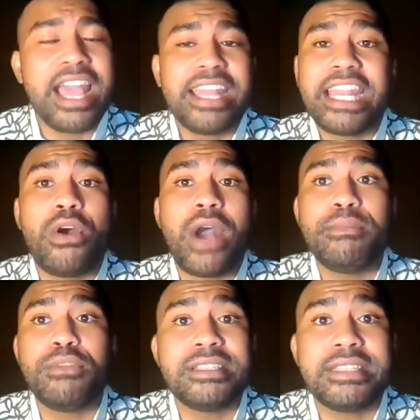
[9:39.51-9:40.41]
Now, I'm
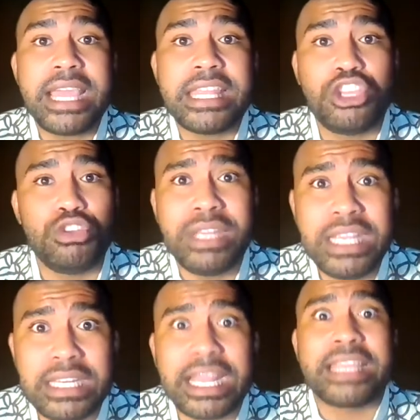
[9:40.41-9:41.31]
not saying that you
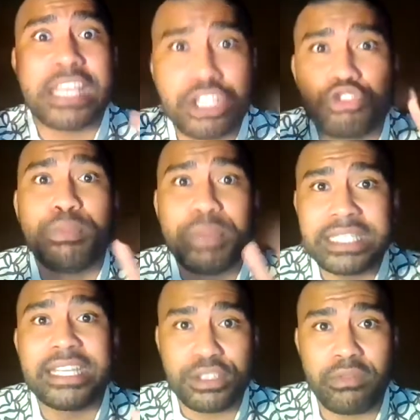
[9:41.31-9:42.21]
need like that super
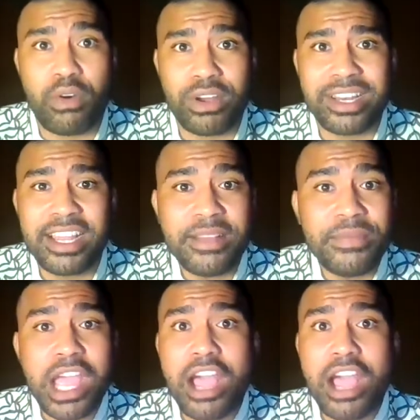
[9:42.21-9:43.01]
sense of order.